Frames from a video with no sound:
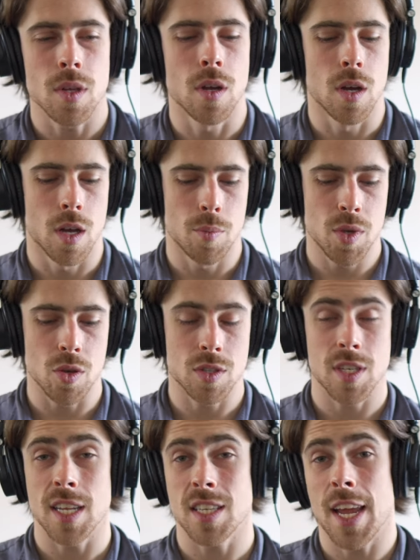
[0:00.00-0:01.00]
Uh,
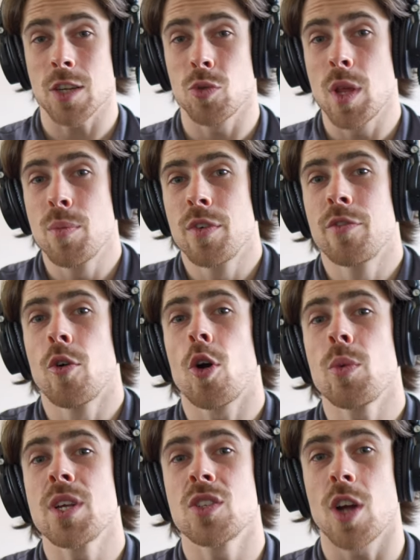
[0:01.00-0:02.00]
because that's actually
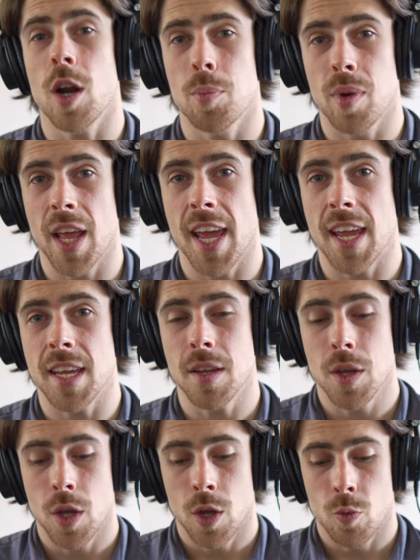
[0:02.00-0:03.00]
before we start
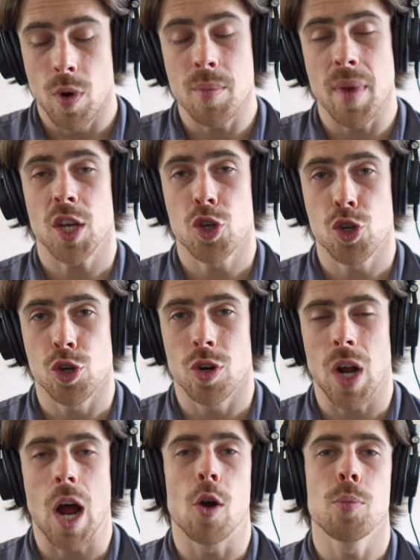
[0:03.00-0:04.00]
playing, we make
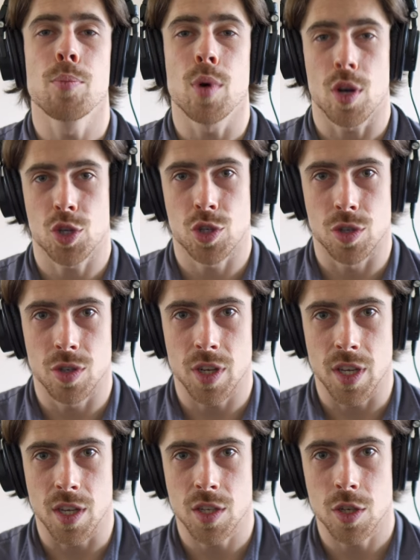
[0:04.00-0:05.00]
sure our posture
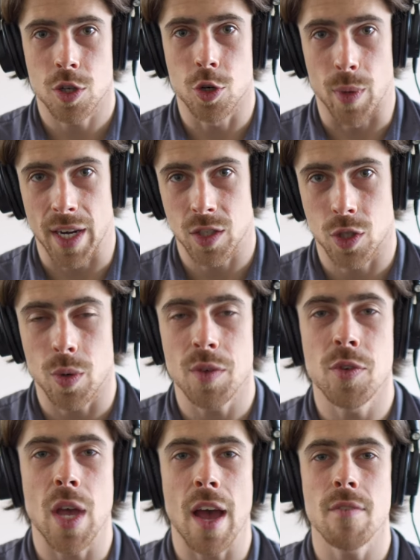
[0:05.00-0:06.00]
is correct. So
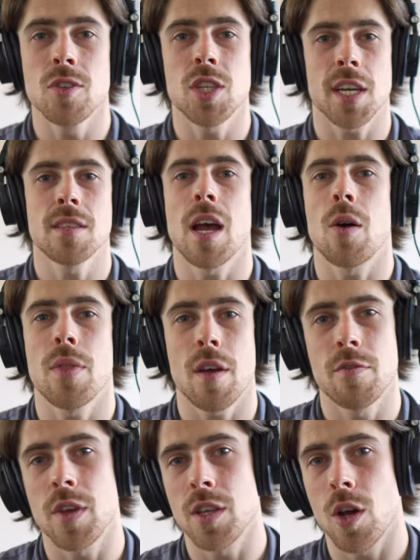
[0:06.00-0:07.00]
if you haven't checked out
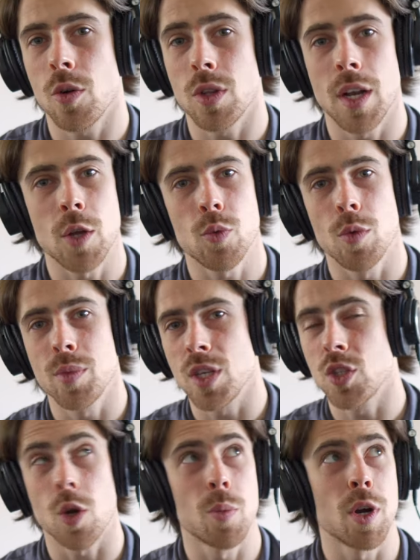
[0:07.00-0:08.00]
that video, the link will be
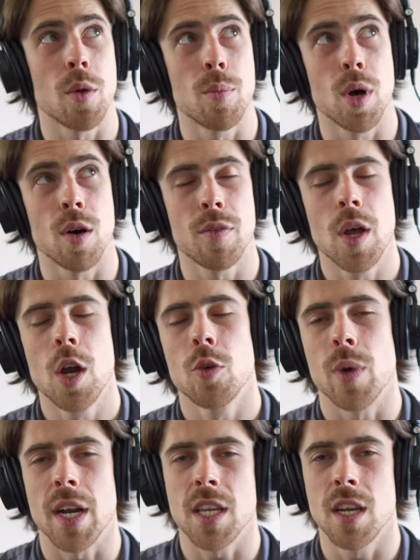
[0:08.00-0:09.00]
somewhere above
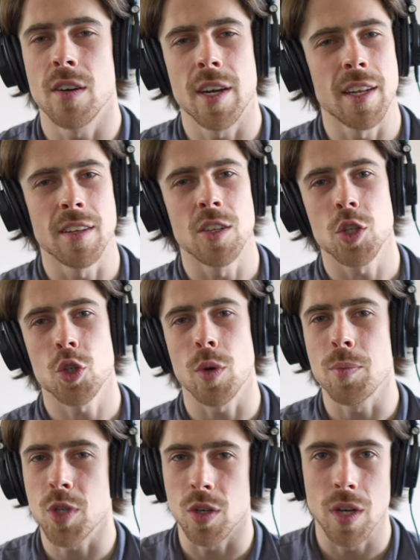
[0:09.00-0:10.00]
right here and in the
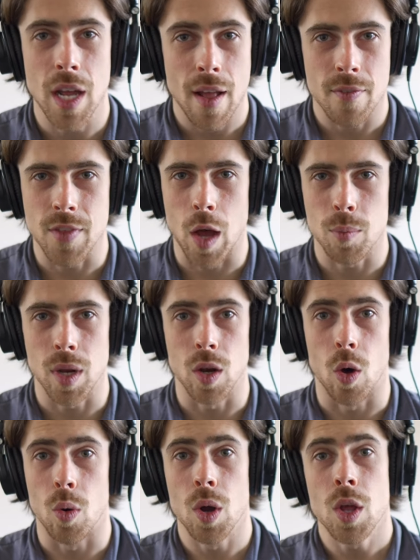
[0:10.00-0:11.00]
description down
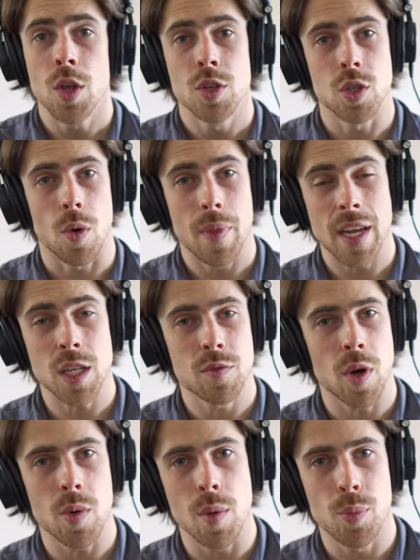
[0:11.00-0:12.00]
below. So that is
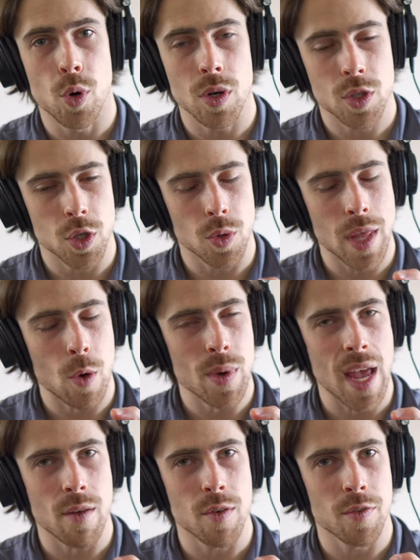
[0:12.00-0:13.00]
very important so that
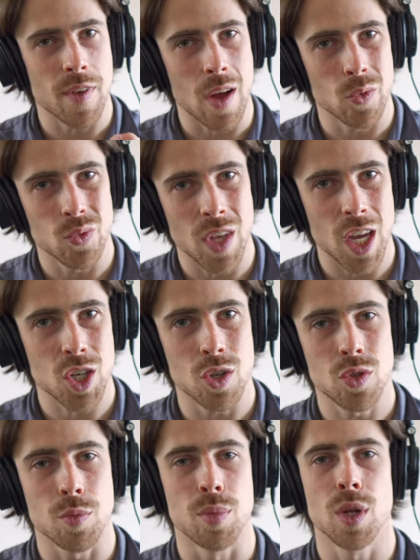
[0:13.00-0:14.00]
we have a
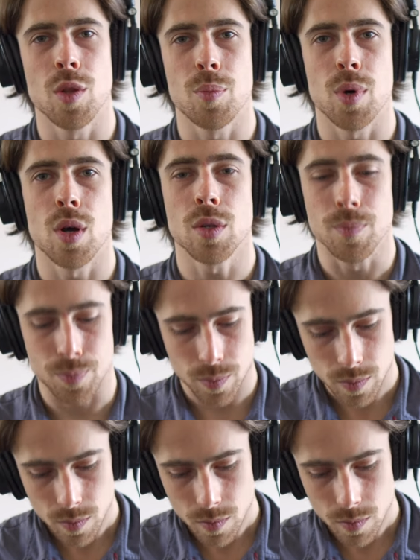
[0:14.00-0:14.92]
foundation to build upon